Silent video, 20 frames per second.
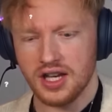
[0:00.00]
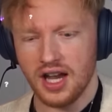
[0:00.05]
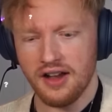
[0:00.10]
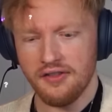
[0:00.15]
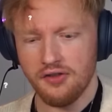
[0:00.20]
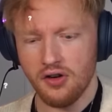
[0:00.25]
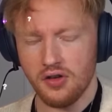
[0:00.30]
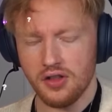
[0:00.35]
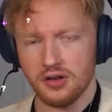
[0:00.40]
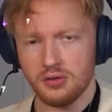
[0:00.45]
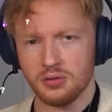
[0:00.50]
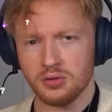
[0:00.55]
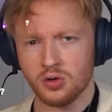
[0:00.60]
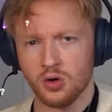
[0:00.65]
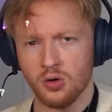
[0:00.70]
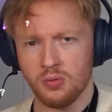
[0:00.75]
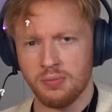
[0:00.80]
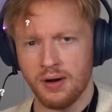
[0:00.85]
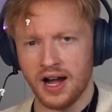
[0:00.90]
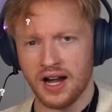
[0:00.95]
I thought they would
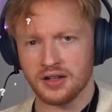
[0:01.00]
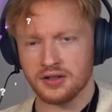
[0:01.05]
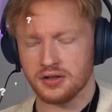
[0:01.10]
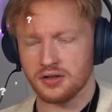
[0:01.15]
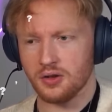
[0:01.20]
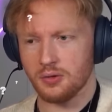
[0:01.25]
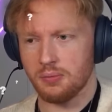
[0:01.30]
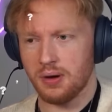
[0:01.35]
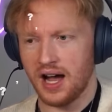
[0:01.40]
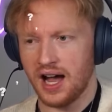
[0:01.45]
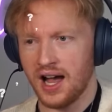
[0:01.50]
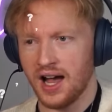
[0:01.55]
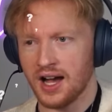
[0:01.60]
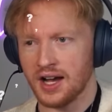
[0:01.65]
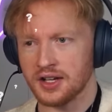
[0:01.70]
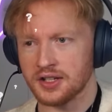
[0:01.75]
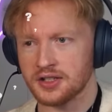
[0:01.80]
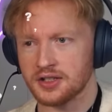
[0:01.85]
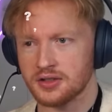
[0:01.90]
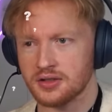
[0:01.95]
go back to the
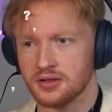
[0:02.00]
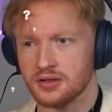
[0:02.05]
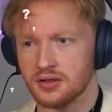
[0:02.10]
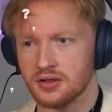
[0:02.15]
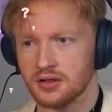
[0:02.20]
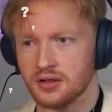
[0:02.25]
past